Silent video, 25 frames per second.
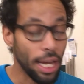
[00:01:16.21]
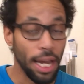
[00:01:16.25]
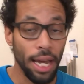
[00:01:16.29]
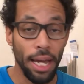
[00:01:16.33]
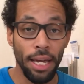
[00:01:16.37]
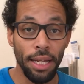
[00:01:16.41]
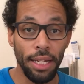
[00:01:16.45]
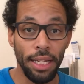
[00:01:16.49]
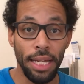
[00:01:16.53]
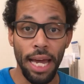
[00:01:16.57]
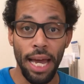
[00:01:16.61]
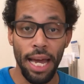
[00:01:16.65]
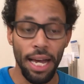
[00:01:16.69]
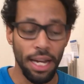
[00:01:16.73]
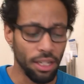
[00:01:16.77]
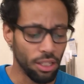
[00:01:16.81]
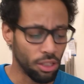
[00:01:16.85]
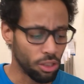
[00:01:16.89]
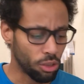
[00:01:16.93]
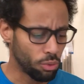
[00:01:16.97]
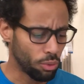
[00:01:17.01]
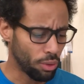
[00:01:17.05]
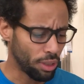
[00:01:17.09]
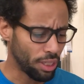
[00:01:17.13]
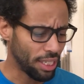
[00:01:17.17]
and he
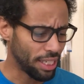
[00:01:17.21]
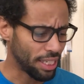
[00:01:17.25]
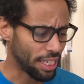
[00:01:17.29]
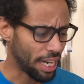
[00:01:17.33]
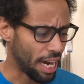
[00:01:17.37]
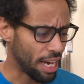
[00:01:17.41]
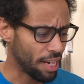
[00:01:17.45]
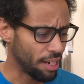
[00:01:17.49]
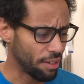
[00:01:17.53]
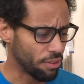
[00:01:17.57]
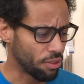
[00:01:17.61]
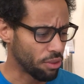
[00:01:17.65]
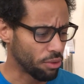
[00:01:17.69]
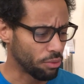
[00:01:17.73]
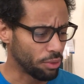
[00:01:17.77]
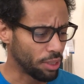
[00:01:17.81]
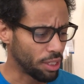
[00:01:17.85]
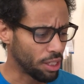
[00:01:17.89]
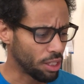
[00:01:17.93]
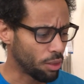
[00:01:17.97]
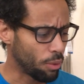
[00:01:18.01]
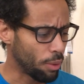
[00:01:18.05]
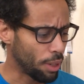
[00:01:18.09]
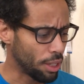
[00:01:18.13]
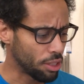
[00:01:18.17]
has really kind of 3
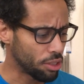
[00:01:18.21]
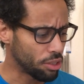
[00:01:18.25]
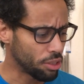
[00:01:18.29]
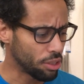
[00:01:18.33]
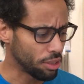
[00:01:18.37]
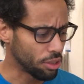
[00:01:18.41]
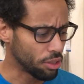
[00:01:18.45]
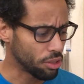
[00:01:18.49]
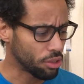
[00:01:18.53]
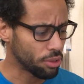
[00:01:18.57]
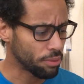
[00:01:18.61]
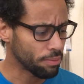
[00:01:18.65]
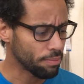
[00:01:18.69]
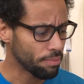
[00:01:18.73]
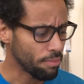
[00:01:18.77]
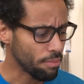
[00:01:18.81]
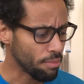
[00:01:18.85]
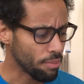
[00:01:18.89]
questions.